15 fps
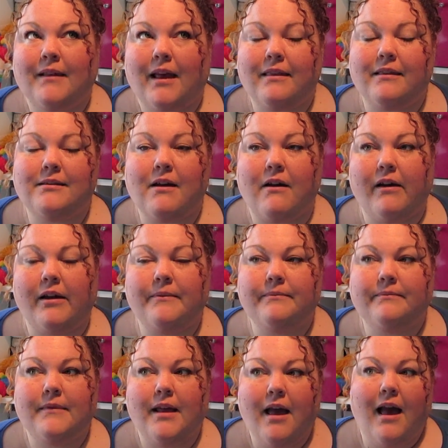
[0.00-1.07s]
at the
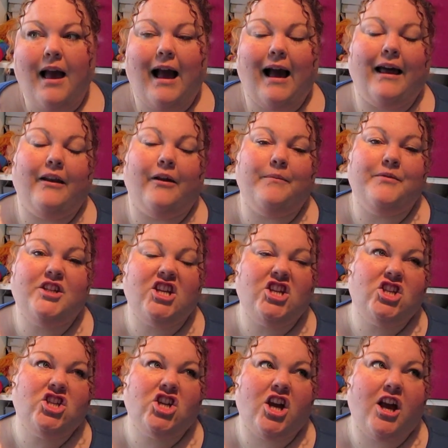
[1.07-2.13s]
time, and I'm
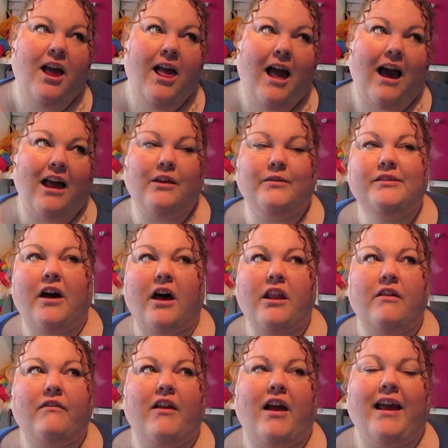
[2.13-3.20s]
Ginger, and I was kind
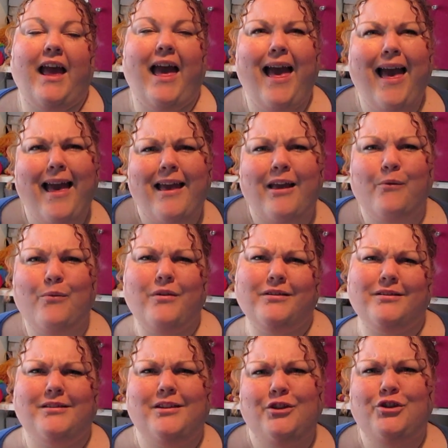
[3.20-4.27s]
of like, hey,
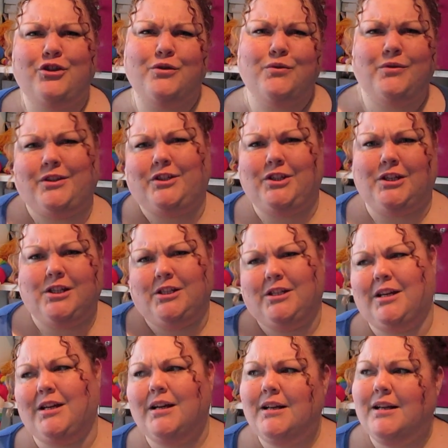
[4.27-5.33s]
what's the juice,
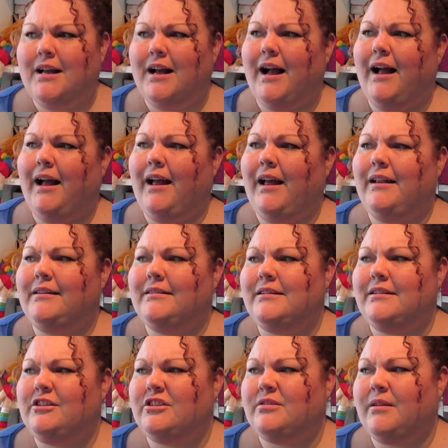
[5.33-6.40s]
Ginger? And
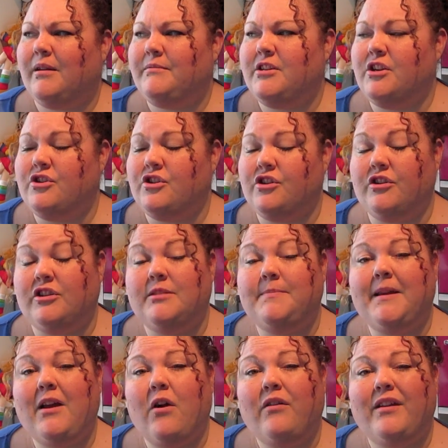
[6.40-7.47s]
it just comes to introduce. To
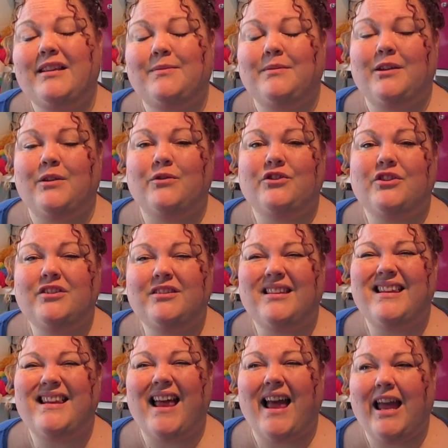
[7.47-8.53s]
be honest with you, it's just a
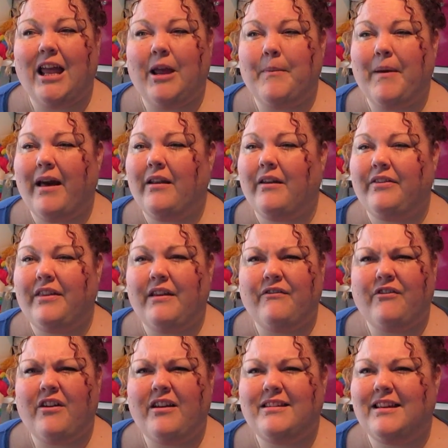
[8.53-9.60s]
name, and I think
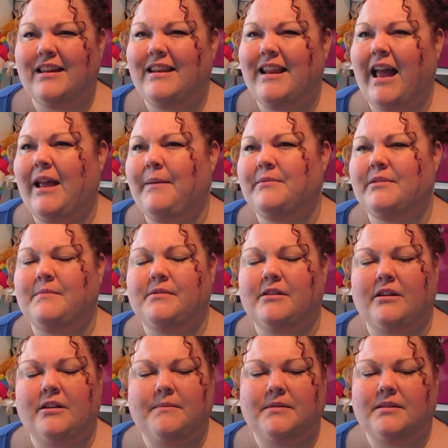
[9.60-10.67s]
finding a name
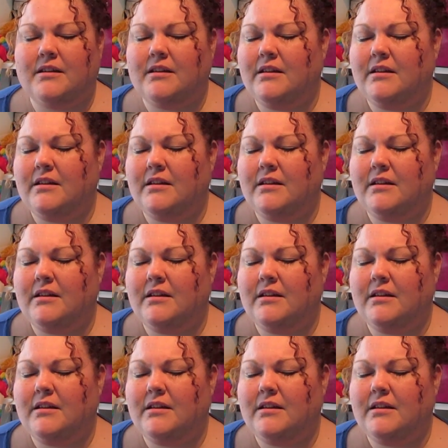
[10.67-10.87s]
sometimes